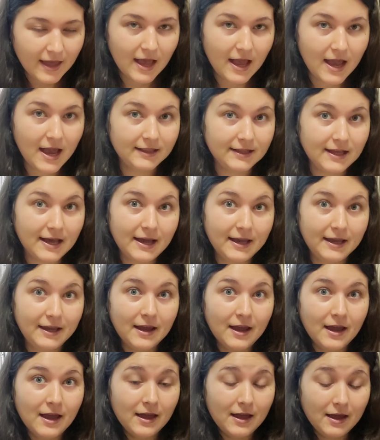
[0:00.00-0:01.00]
and I
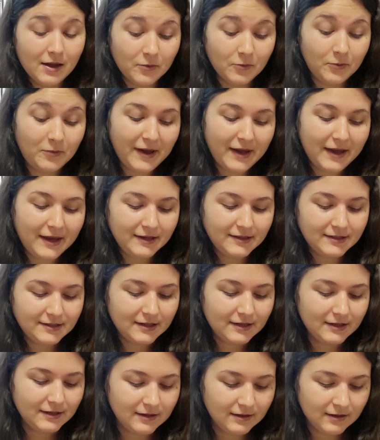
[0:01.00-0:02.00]
wait
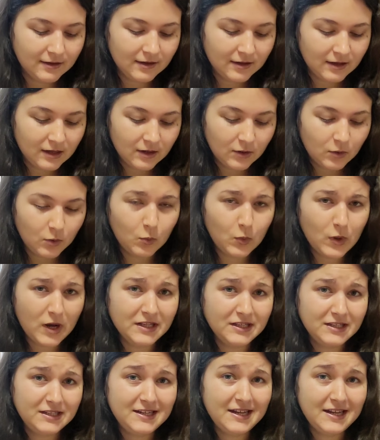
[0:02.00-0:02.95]
one